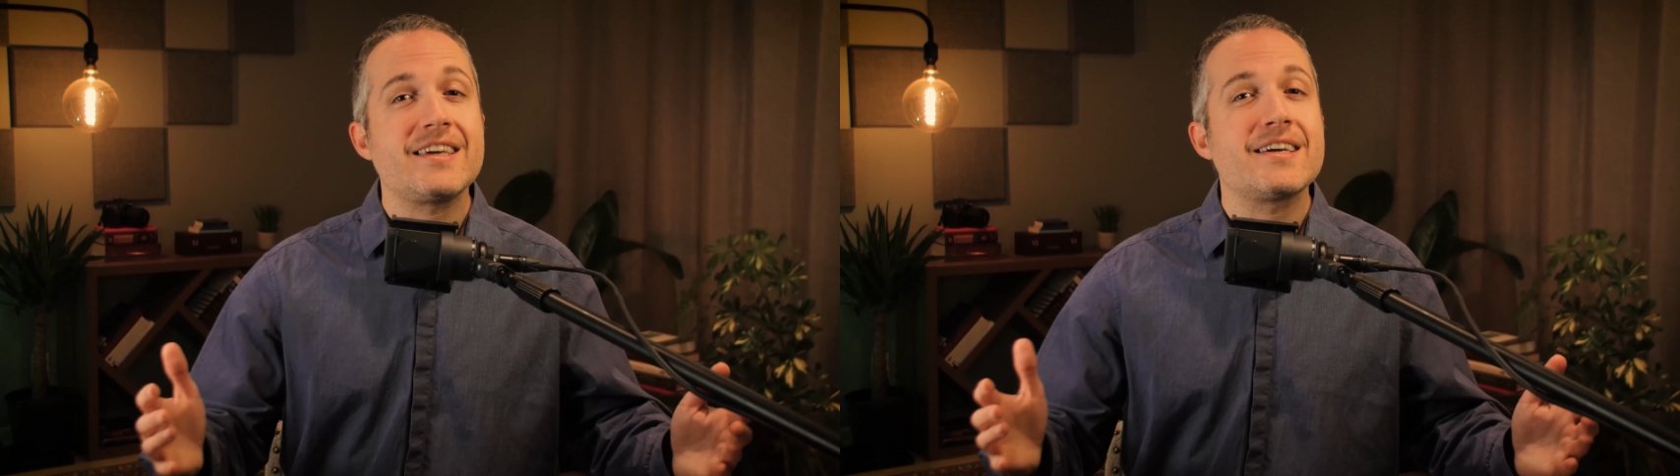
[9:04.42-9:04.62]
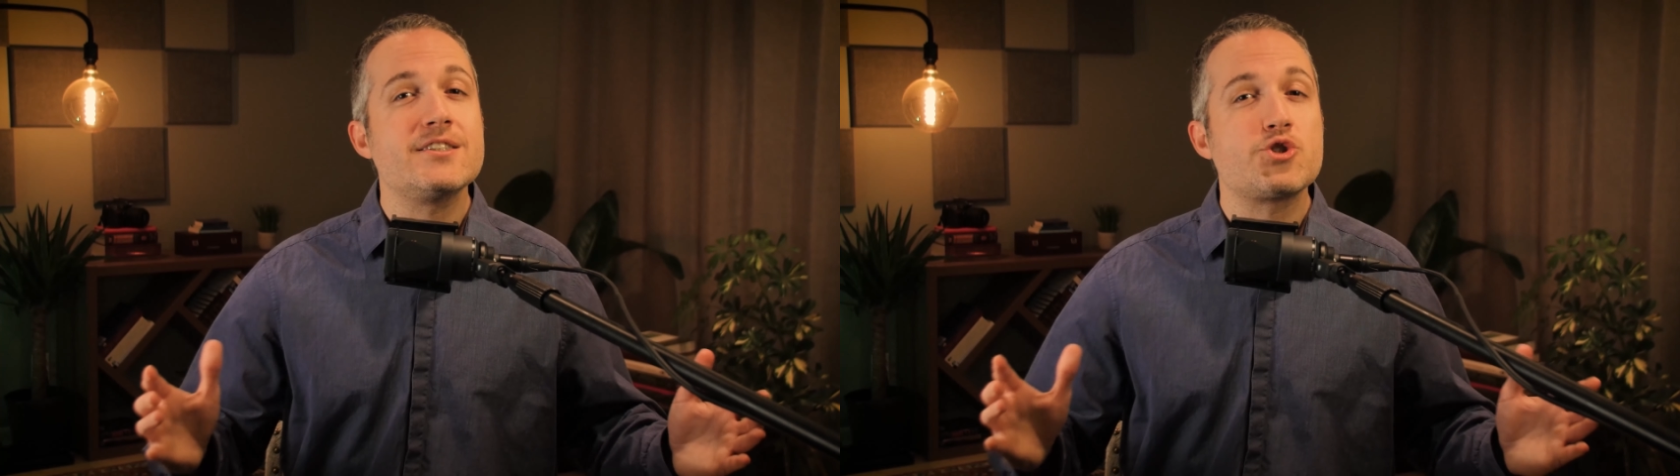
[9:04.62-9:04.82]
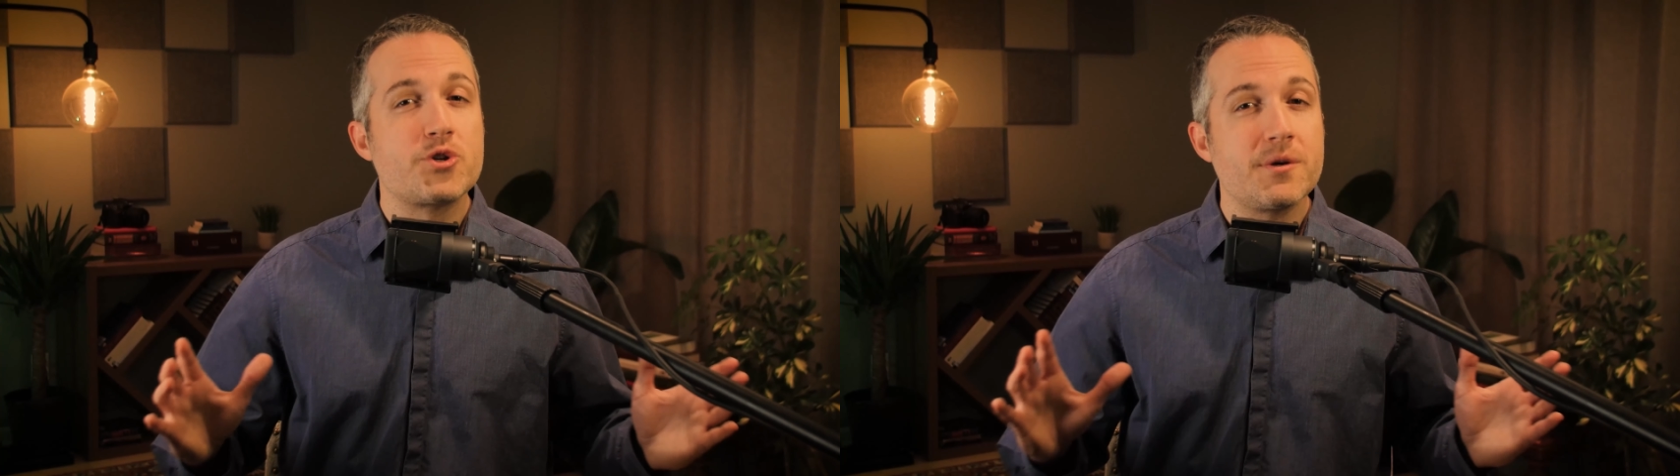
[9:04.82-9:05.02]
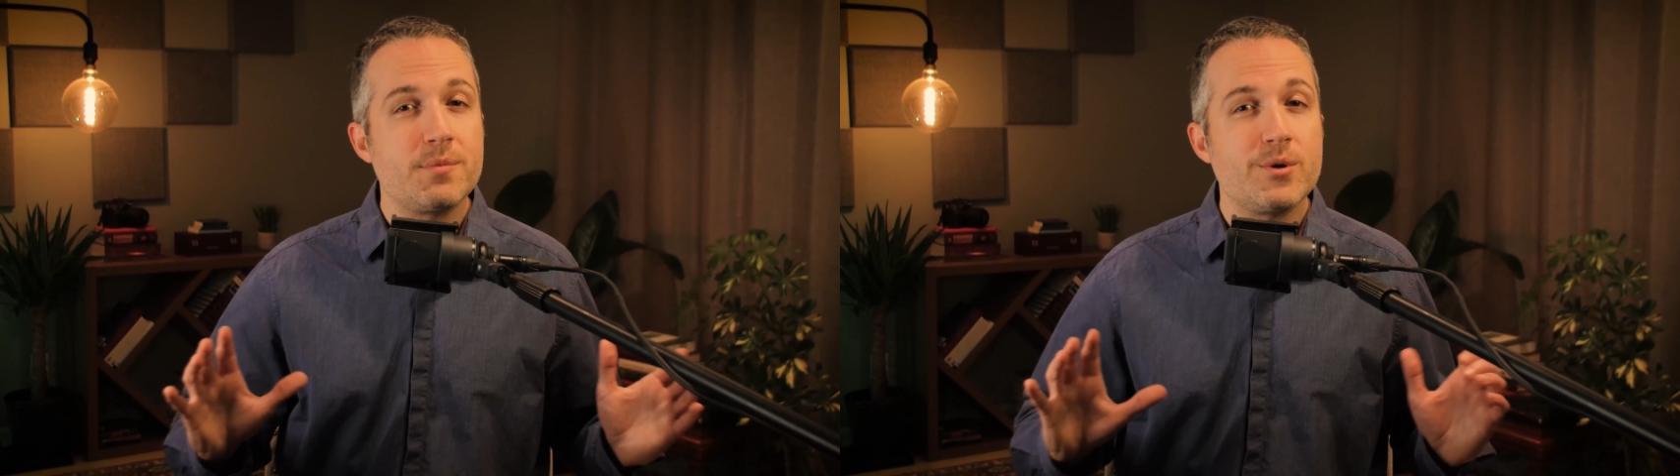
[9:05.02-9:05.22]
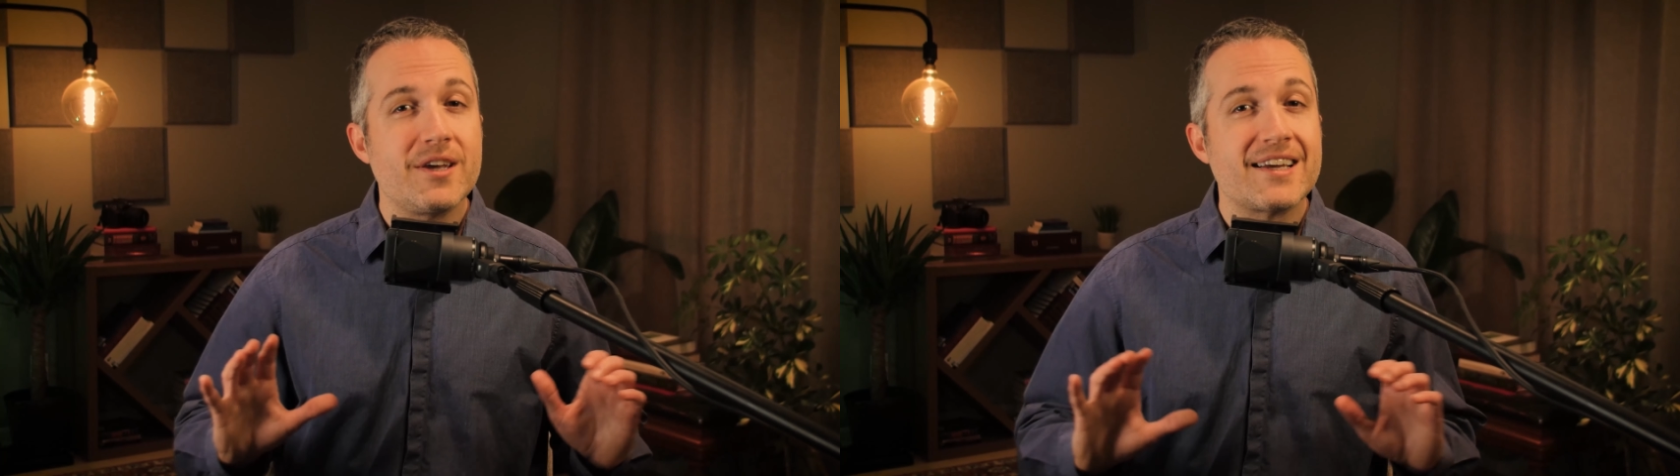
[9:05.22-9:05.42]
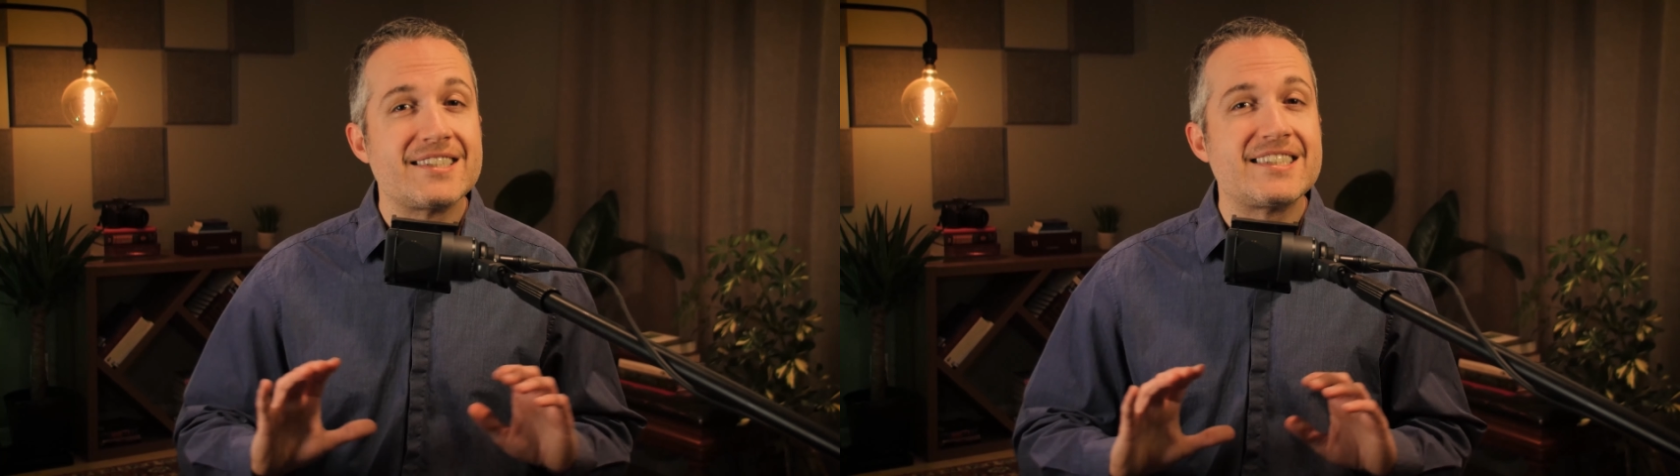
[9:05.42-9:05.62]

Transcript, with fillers: contributing